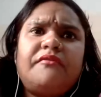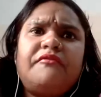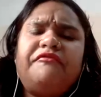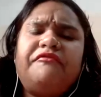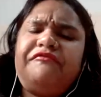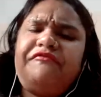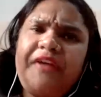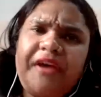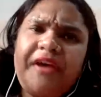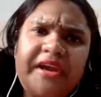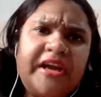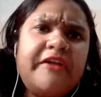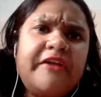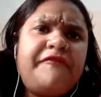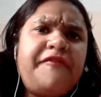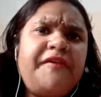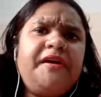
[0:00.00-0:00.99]
Very
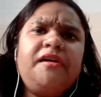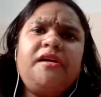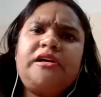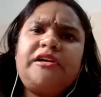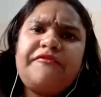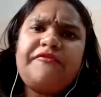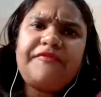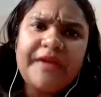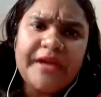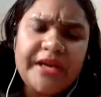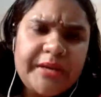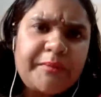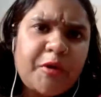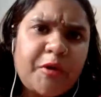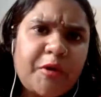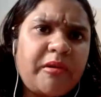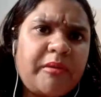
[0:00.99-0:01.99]
difficult, very
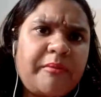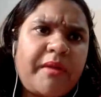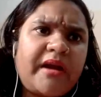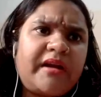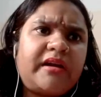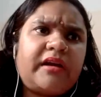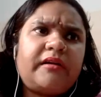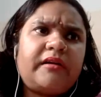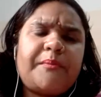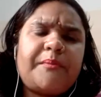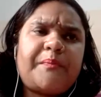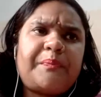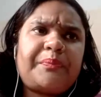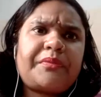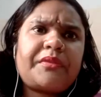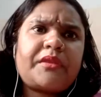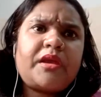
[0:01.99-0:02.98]
problematic.
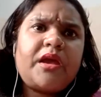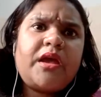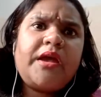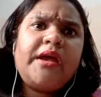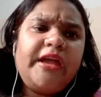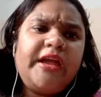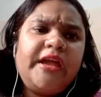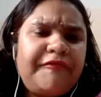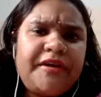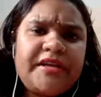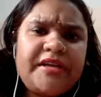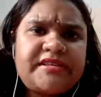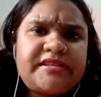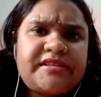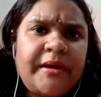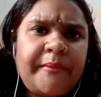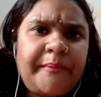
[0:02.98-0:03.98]
If it is
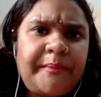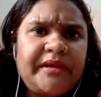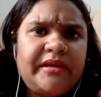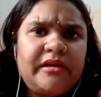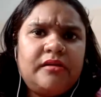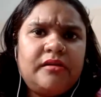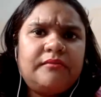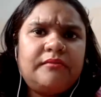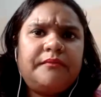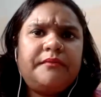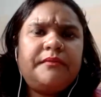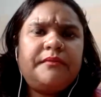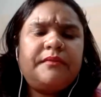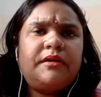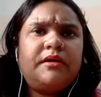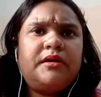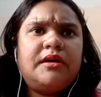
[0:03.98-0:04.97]
an appeal,
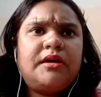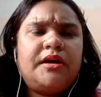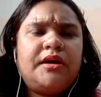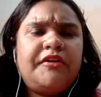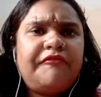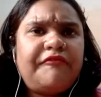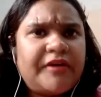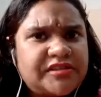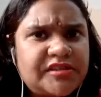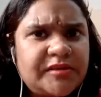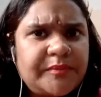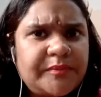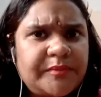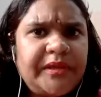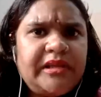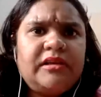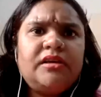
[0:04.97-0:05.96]
first
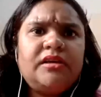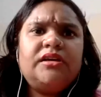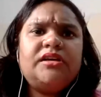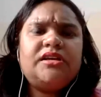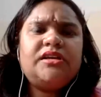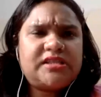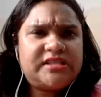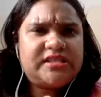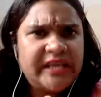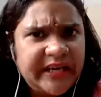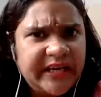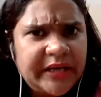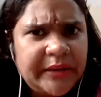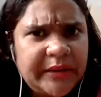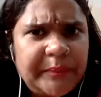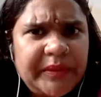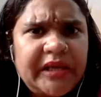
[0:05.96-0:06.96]
appeal, second
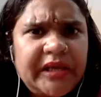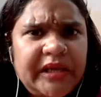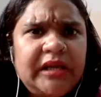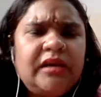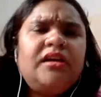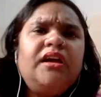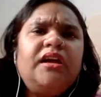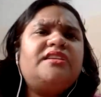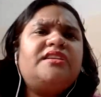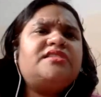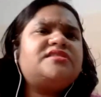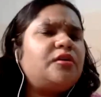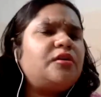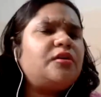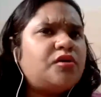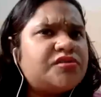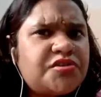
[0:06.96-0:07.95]
appeal, it is a
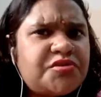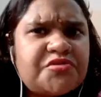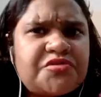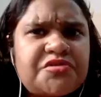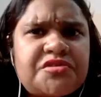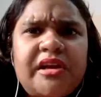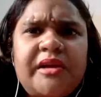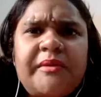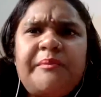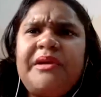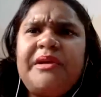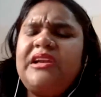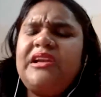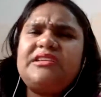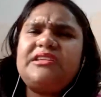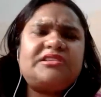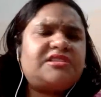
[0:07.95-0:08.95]
constitutional
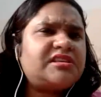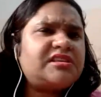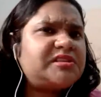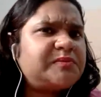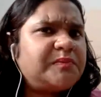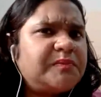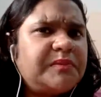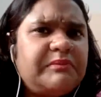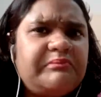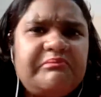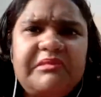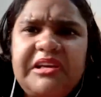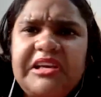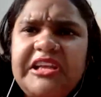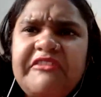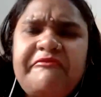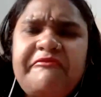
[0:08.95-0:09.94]
appeal, it is a
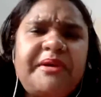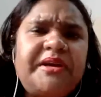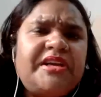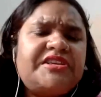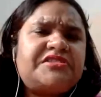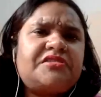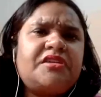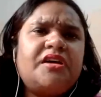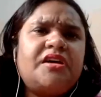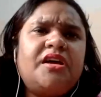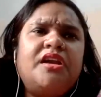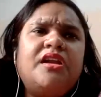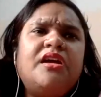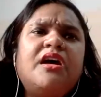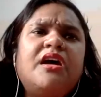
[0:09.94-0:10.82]
leave petition,